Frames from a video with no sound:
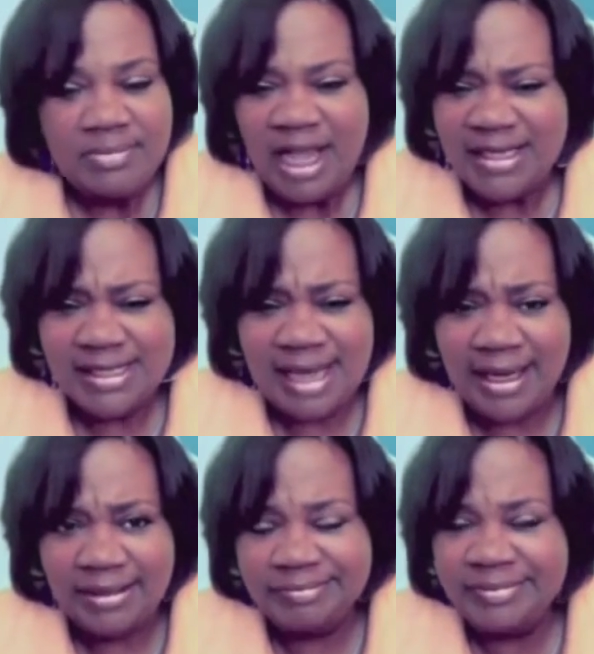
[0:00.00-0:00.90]
I
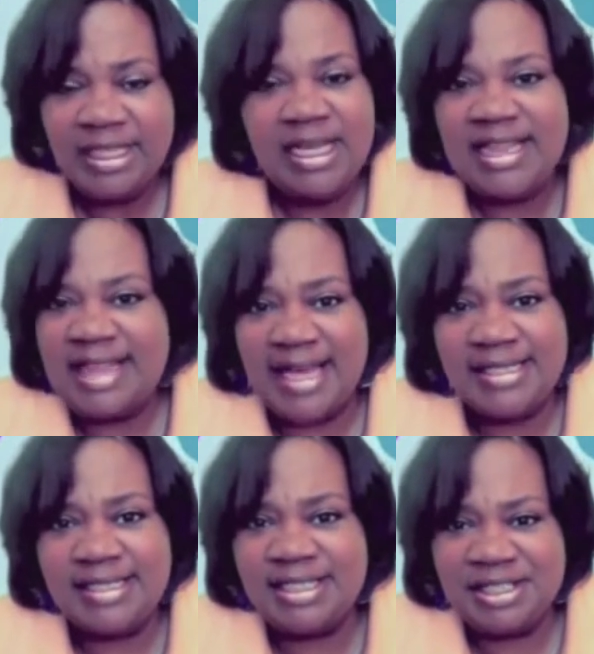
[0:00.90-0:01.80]
decided
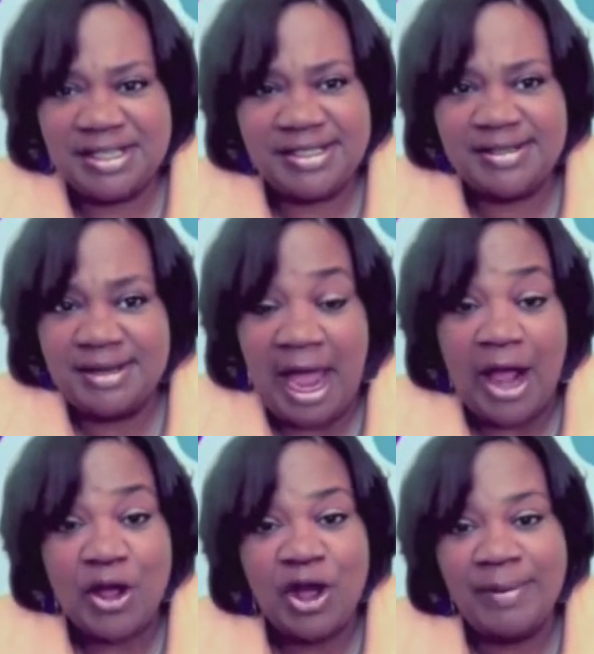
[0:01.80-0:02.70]
that's just
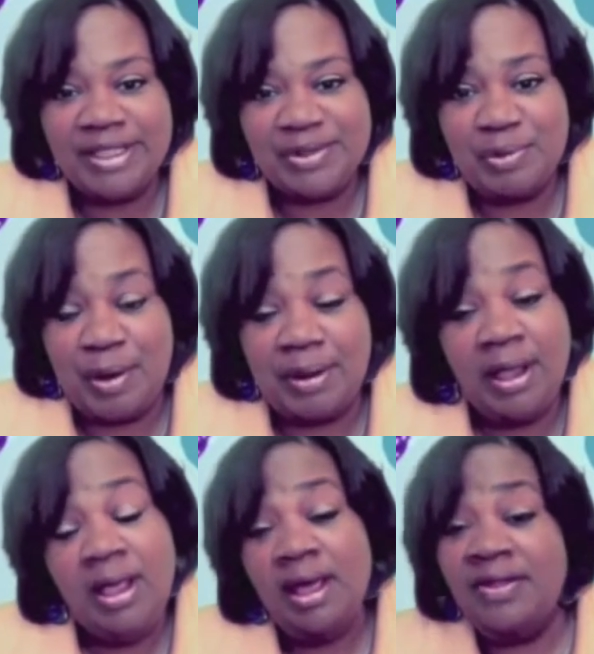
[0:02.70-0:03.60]
not going to work.
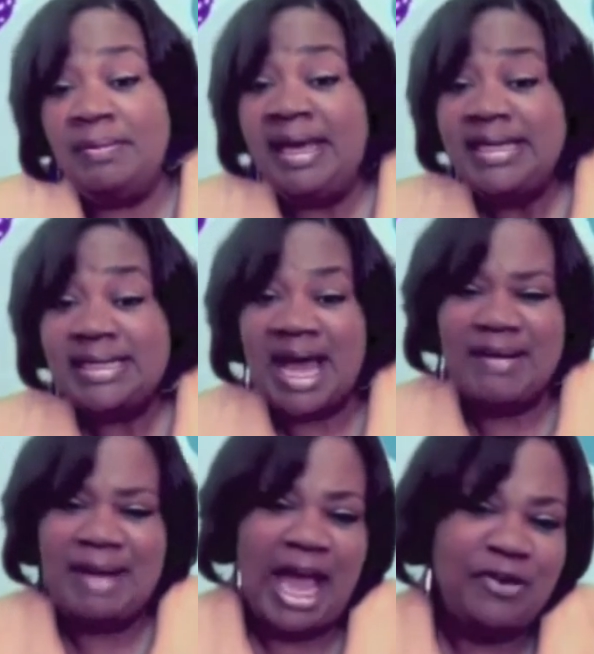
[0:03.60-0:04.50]
In the
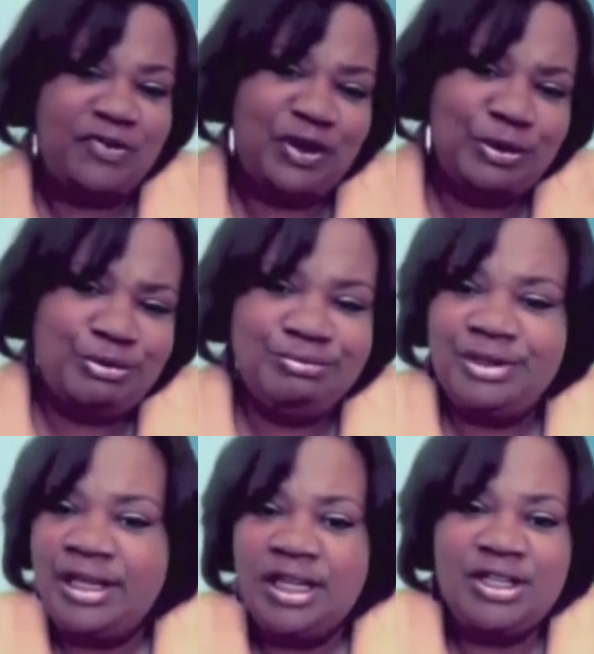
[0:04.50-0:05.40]
meantime, I had a few
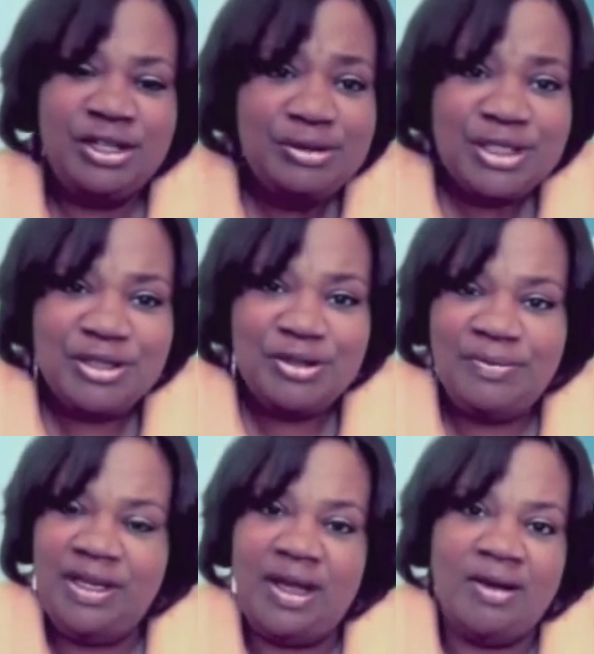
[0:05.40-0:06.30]
YouTube
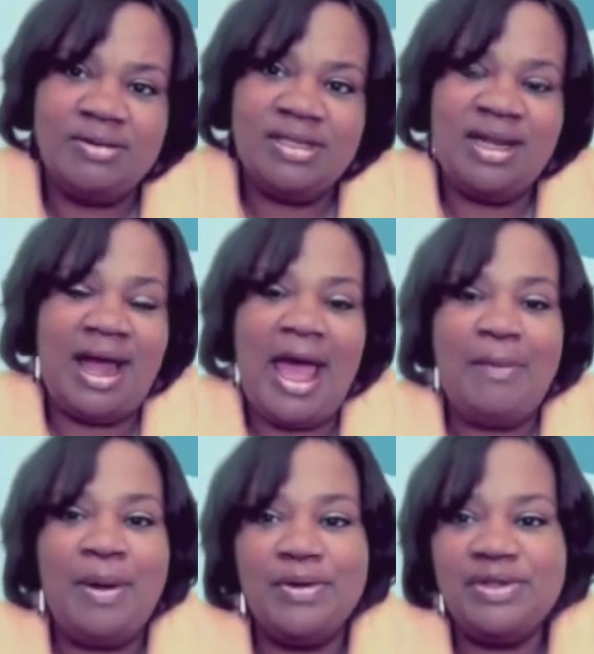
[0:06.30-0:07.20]
videos that I
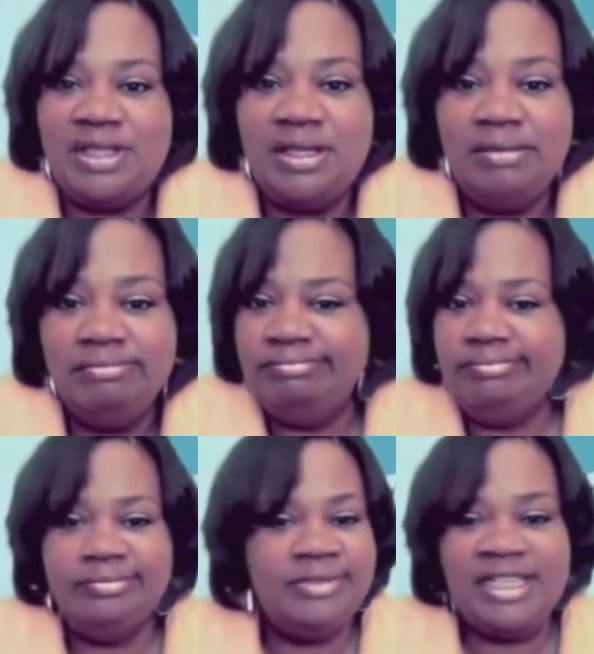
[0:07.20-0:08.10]
had posted.
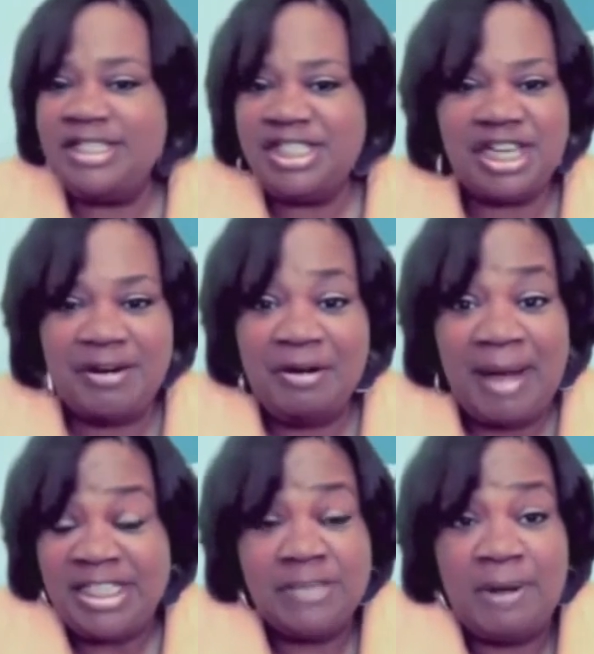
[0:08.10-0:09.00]
Didn't share them.
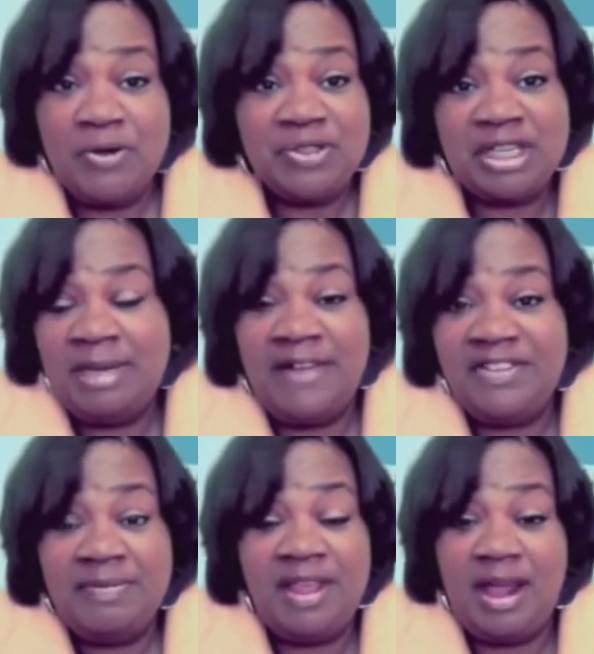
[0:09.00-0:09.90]
I just posted them, left
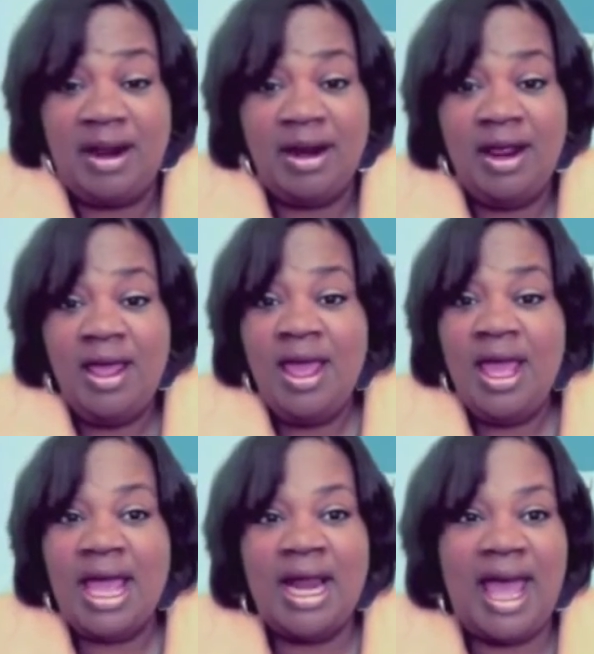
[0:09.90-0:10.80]
them there.
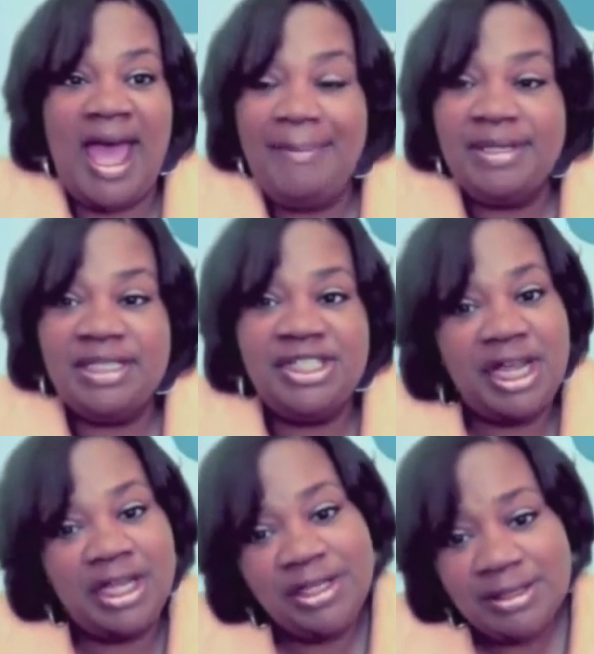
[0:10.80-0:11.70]
And I happened to
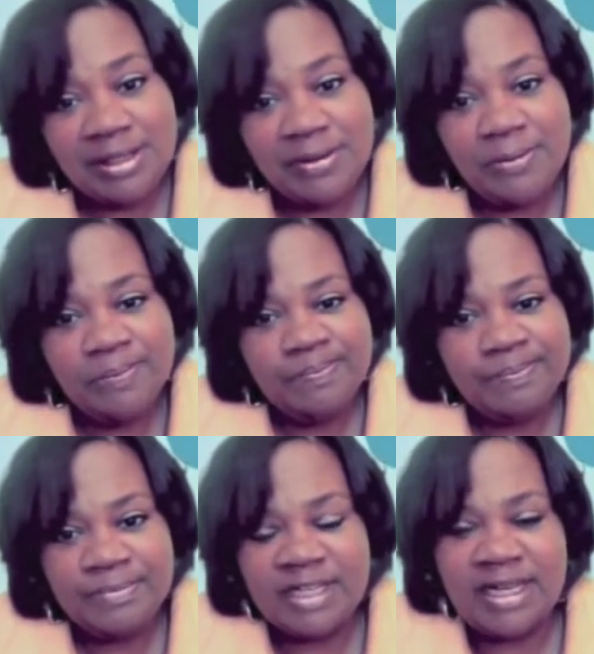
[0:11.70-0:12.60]
check YouTube,
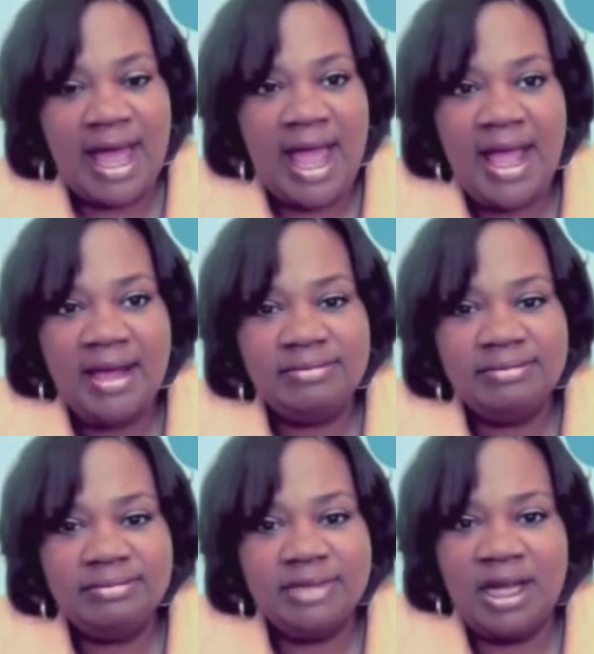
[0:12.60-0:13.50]
and I had
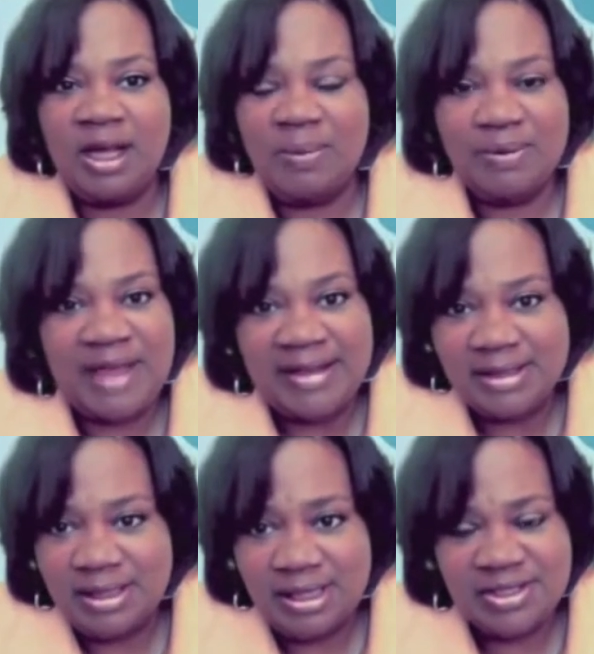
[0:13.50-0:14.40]
a couple thousand
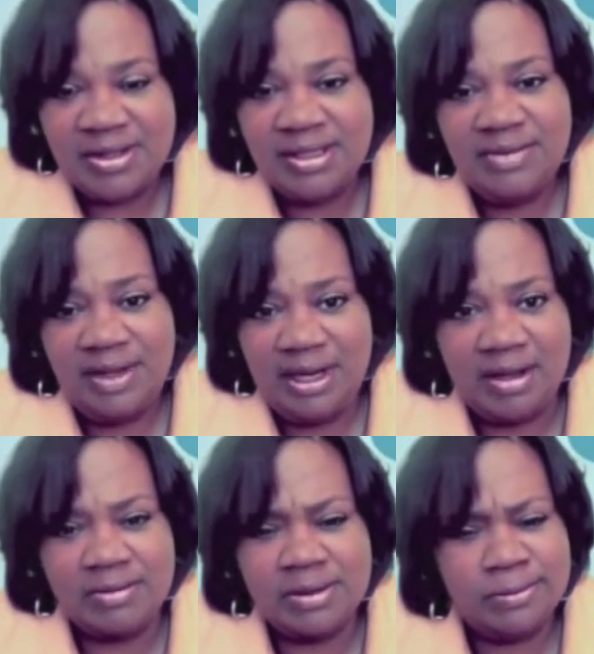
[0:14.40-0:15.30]
hits on these
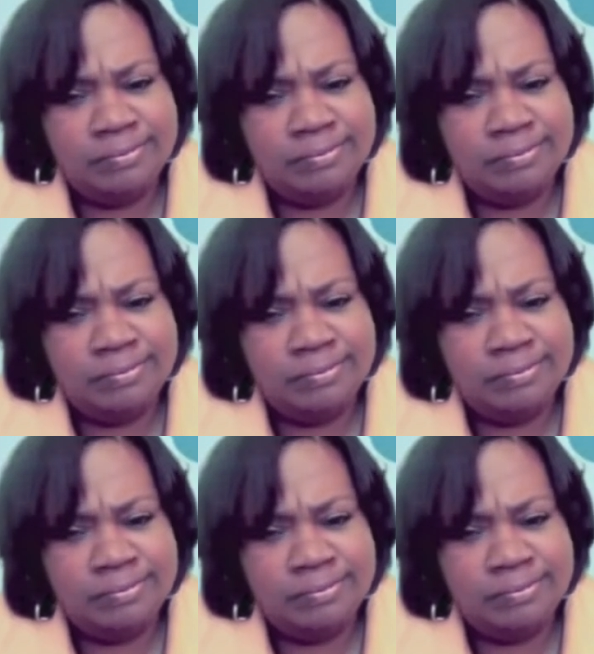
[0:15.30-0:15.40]
videos.